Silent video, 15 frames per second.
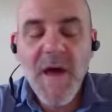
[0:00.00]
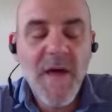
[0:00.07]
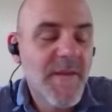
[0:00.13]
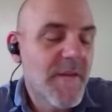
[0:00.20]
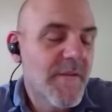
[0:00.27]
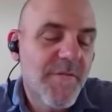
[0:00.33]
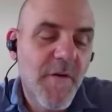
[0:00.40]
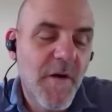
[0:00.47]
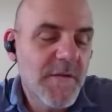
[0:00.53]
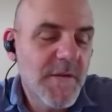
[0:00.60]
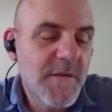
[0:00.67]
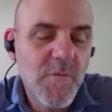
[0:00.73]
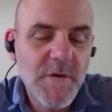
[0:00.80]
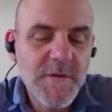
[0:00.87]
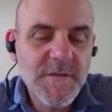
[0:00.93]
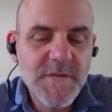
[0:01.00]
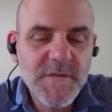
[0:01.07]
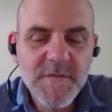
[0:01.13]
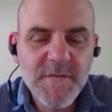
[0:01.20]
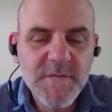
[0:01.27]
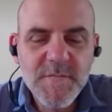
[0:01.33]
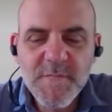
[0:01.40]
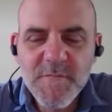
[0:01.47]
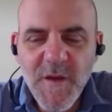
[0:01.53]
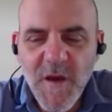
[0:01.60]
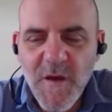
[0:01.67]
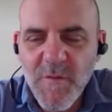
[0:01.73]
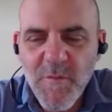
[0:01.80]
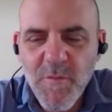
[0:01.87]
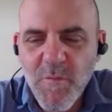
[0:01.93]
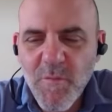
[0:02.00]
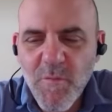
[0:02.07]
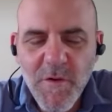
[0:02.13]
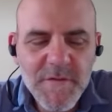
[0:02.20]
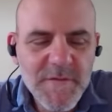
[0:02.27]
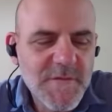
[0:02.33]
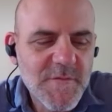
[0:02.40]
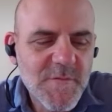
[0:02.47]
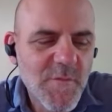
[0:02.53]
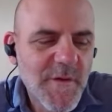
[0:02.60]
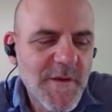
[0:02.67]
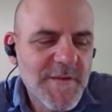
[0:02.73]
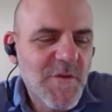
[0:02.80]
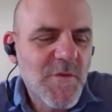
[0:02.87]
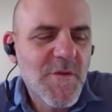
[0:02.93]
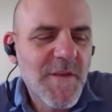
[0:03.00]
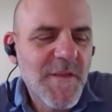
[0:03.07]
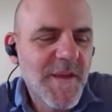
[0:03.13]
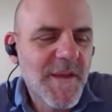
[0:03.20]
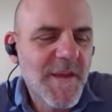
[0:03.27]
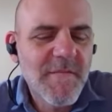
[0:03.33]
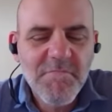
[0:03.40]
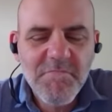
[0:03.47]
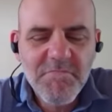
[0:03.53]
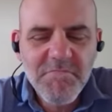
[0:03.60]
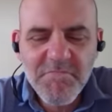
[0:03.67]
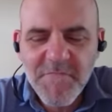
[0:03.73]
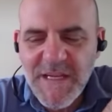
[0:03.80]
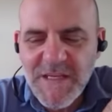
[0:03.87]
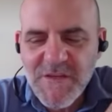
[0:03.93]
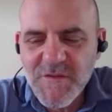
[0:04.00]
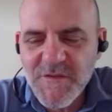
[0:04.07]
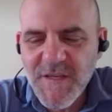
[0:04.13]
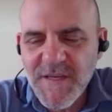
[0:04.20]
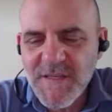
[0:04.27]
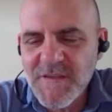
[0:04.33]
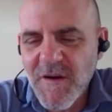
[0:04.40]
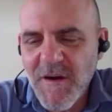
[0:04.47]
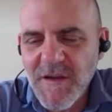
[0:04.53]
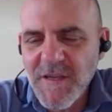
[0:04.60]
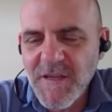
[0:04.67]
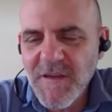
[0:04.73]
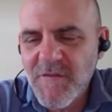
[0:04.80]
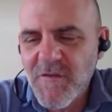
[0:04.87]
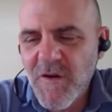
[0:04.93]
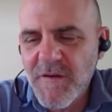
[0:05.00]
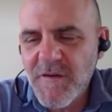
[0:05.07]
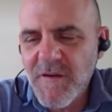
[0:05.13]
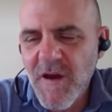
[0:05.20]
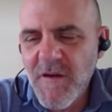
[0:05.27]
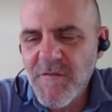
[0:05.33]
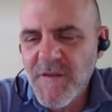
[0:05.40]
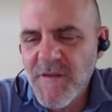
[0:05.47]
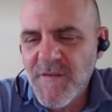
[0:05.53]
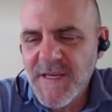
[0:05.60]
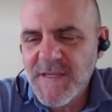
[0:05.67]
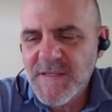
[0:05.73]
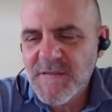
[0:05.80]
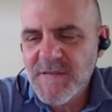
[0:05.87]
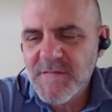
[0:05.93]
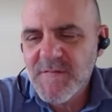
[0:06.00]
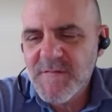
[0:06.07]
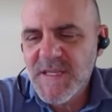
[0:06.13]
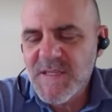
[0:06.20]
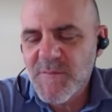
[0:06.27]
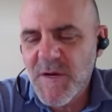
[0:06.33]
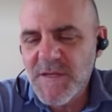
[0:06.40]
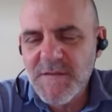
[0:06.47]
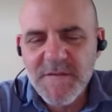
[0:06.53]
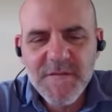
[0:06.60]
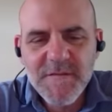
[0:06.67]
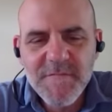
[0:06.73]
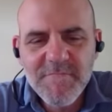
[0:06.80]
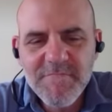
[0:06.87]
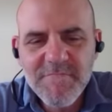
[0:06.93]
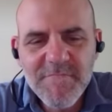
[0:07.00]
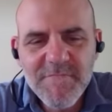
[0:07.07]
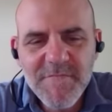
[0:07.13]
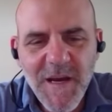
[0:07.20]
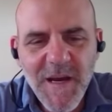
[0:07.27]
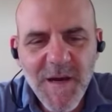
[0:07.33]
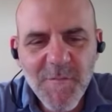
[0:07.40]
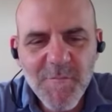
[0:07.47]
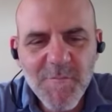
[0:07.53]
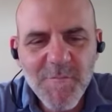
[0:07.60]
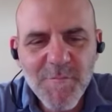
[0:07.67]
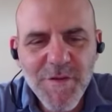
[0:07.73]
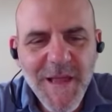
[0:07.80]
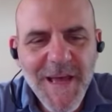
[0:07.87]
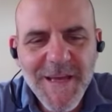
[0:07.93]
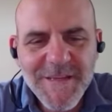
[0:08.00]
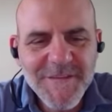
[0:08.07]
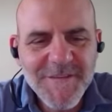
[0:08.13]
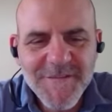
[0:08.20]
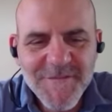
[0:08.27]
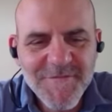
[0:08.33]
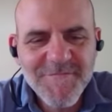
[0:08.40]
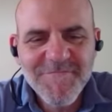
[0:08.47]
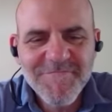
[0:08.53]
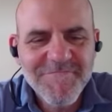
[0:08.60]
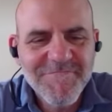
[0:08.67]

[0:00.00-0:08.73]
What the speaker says: then finally, is there anything interesting, exciting you've got over the next 6 months? Plans,